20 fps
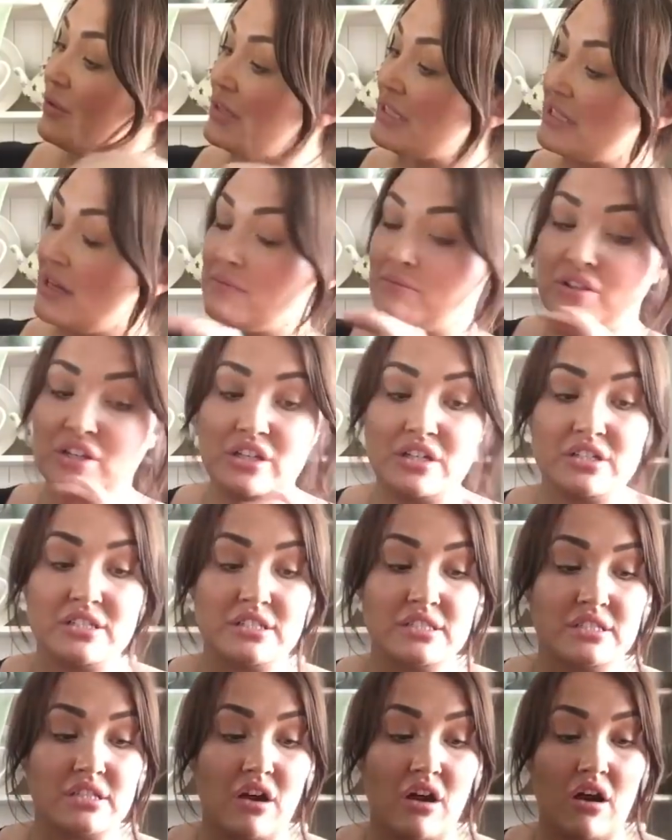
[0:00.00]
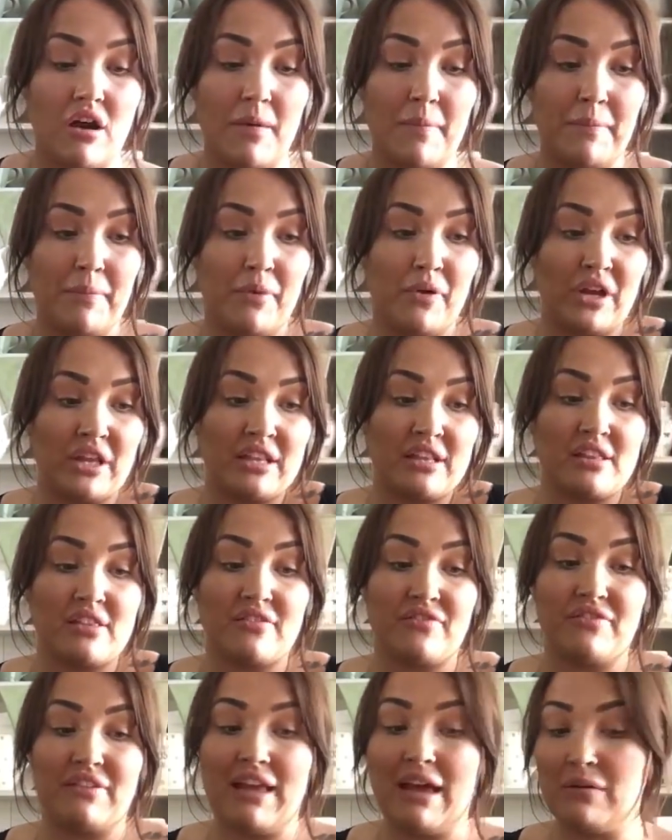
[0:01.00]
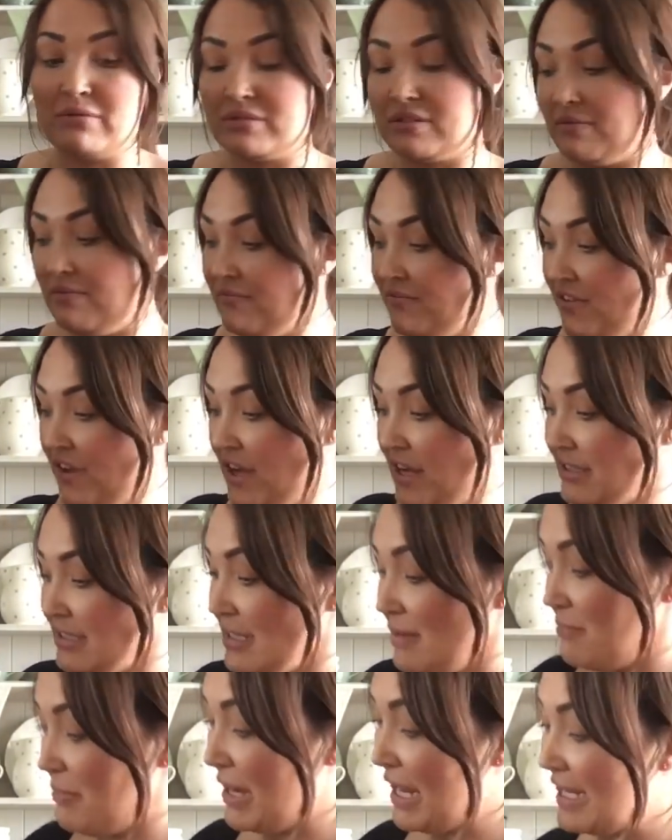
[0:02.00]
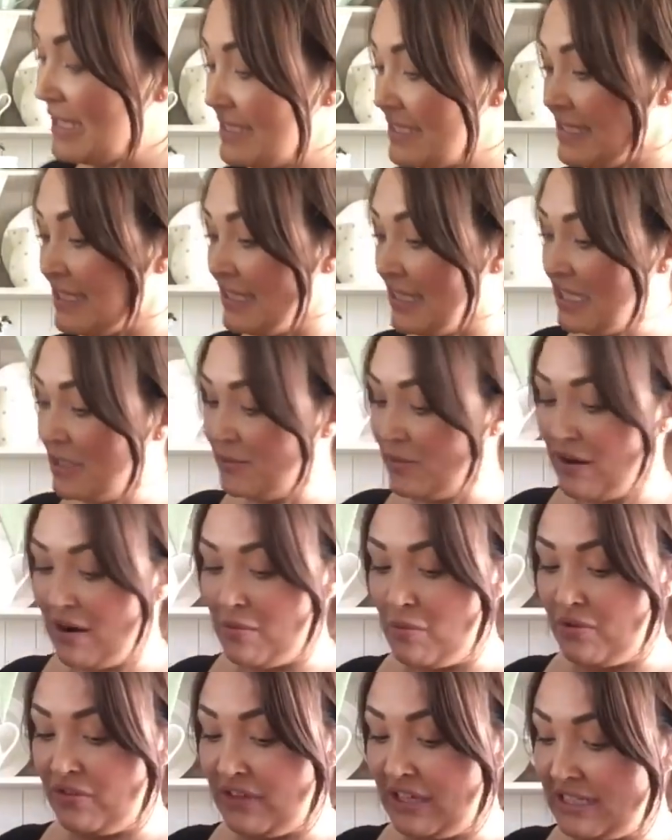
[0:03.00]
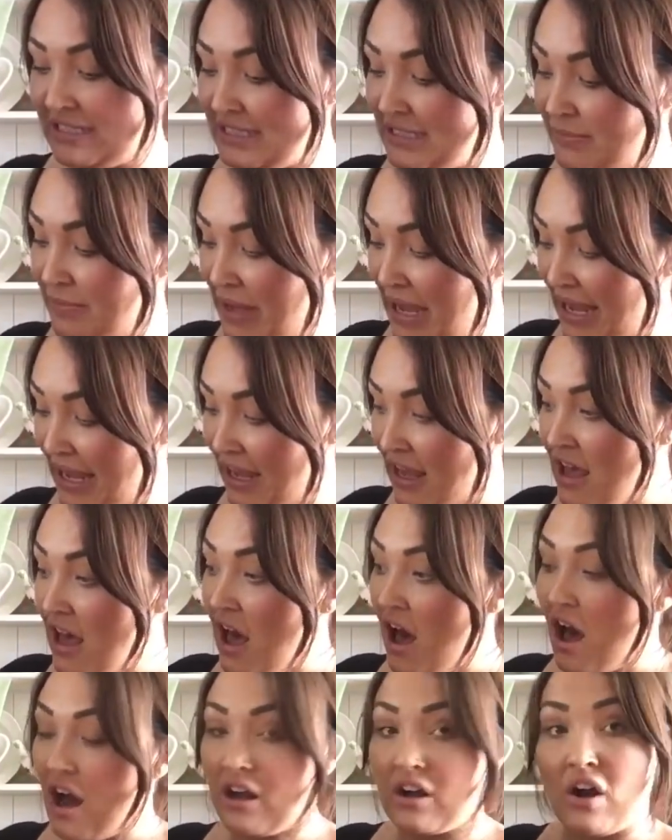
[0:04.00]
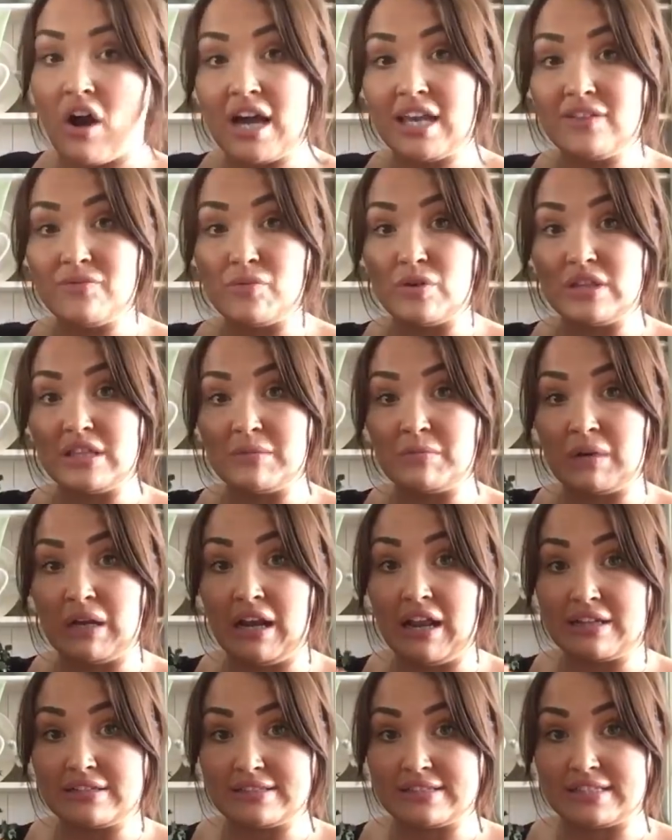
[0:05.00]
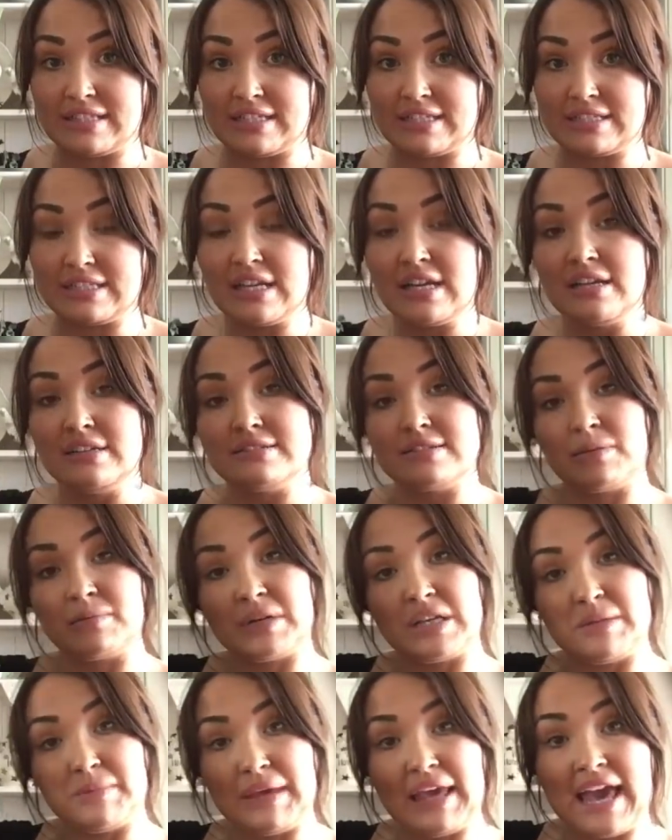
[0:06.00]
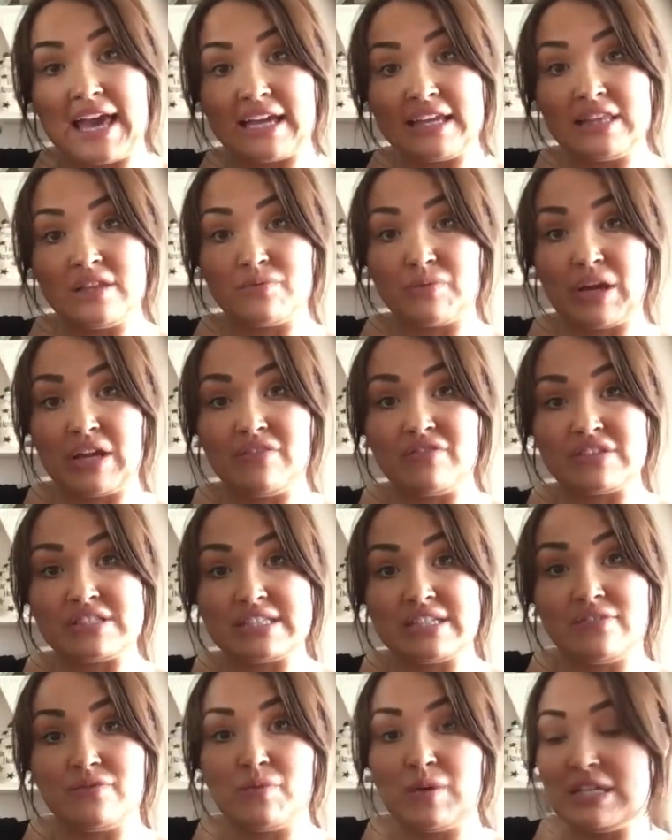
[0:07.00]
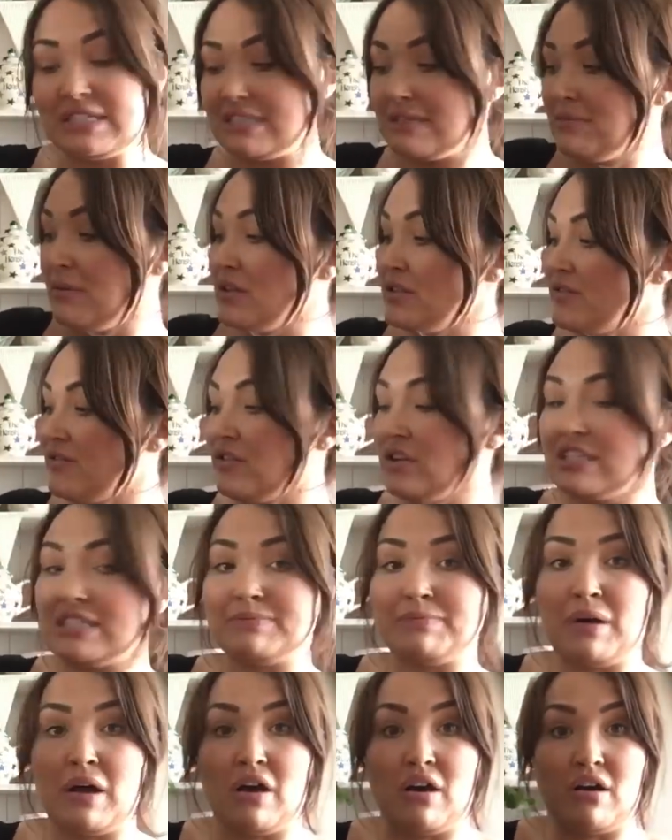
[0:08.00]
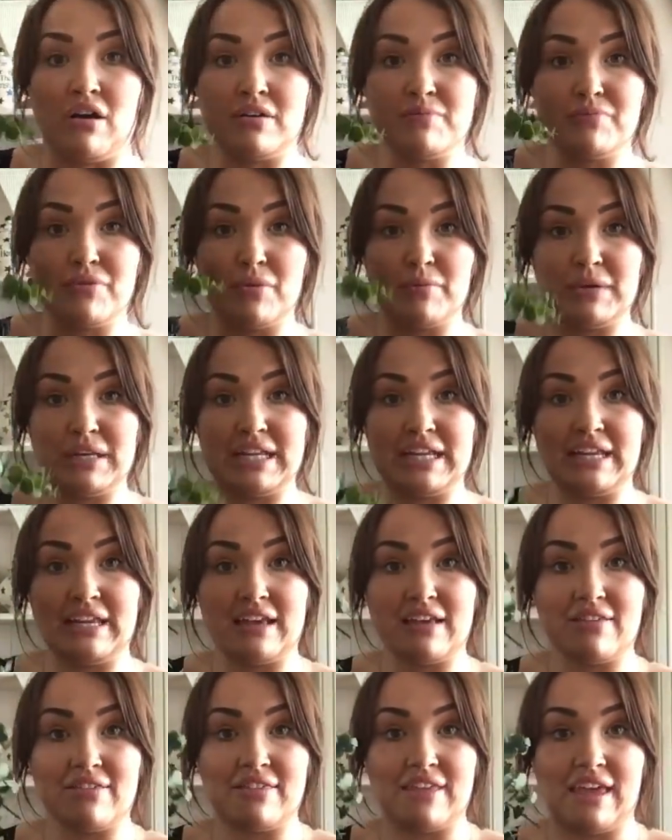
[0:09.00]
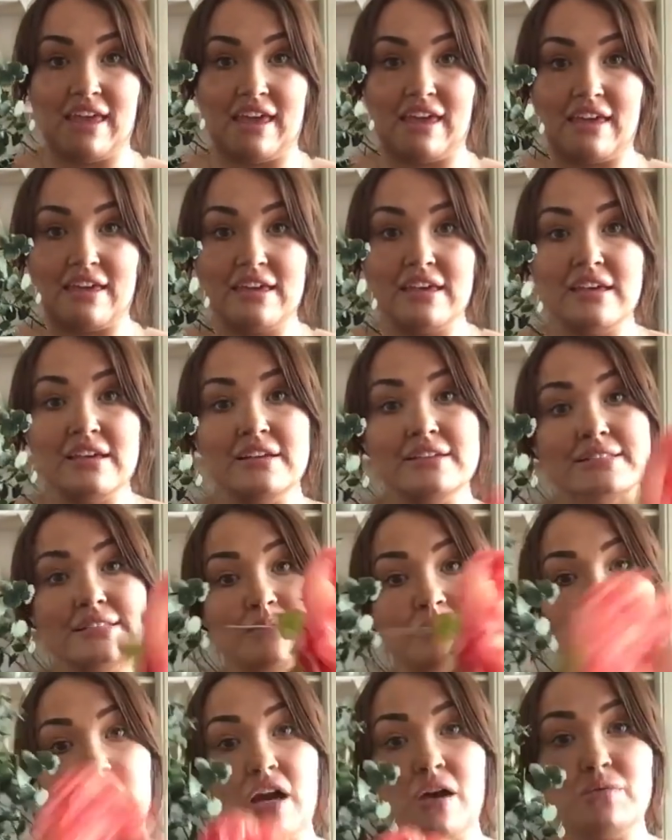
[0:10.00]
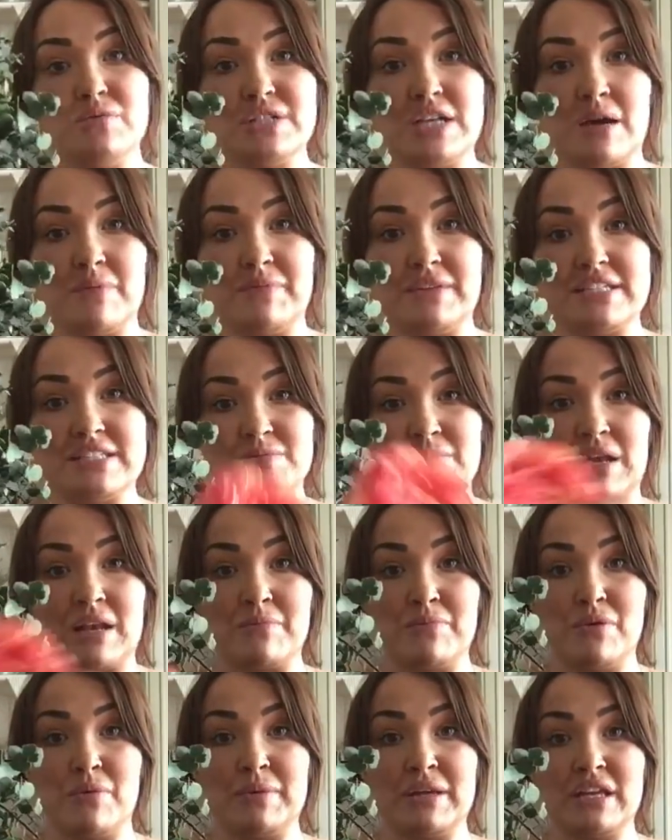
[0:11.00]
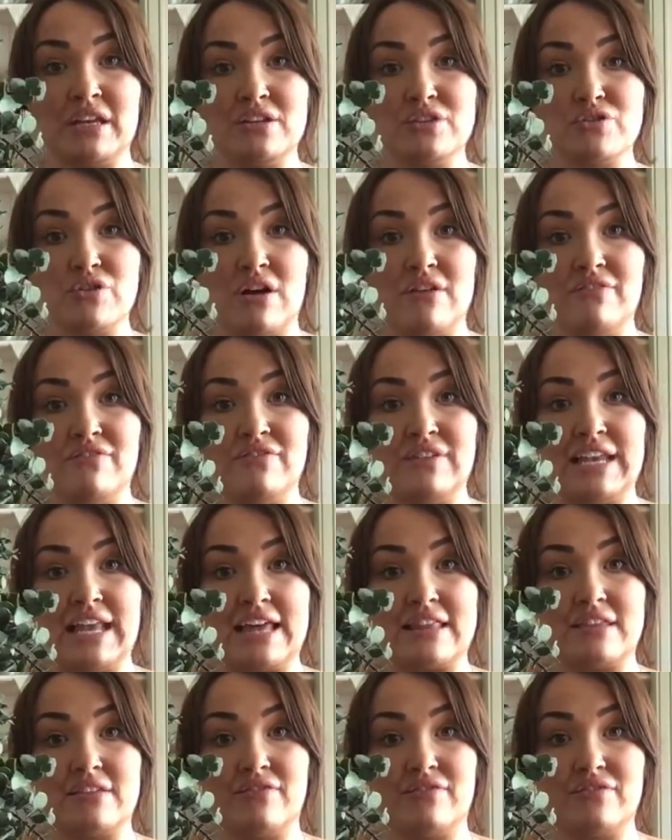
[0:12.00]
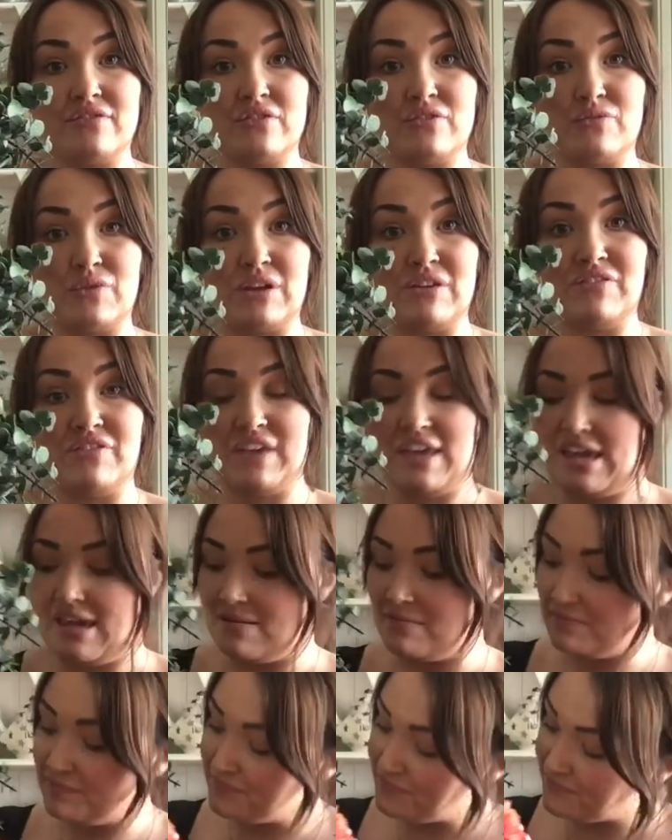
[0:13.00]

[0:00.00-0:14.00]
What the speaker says: do is I'm going to start putting the flowers on first and placing these where I want these to be. I kind of want them clustered. So I'm going to be hanging the wreath as if, where's the most fullest part? Probably there. So I'm going to hold it up this way. I'm probably going to try and fill out the wreath here.